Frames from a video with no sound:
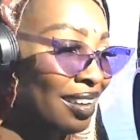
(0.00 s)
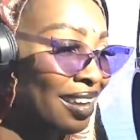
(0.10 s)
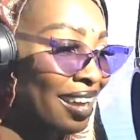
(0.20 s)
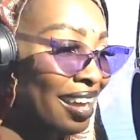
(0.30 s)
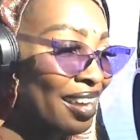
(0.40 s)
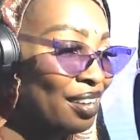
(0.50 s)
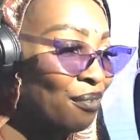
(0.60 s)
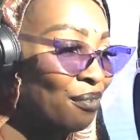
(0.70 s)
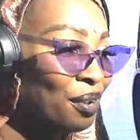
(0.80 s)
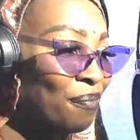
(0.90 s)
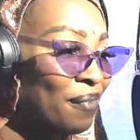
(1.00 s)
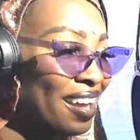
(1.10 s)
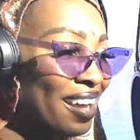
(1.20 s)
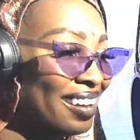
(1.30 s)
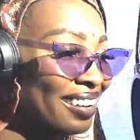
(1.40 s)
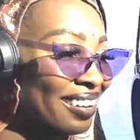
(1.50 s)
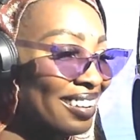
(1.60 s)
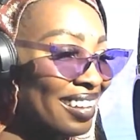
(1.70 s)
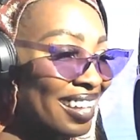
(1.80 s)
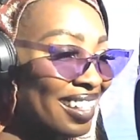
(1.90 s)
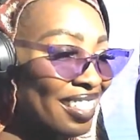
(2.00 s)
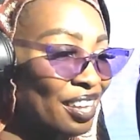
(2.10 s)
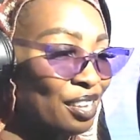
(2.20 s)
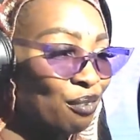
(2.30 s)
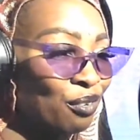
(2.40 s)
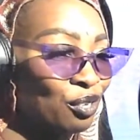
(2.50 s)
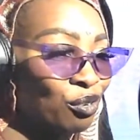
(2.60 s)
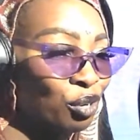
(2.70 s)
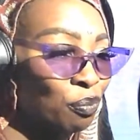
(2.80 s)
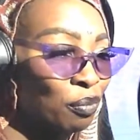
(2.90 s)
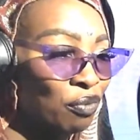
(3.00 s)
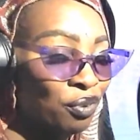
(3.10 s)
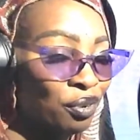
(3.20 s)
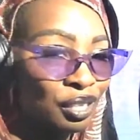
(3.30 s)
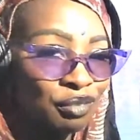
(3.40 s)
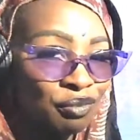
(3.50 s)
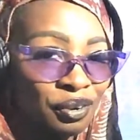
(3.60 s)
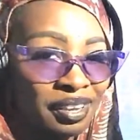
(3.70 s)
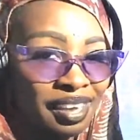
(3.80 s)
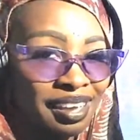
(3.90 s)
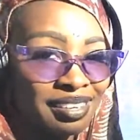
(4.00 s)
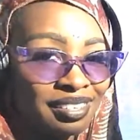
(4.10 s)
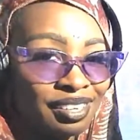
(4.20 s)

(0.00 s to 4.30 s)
And we're back. Thank you for joining me for this forecast.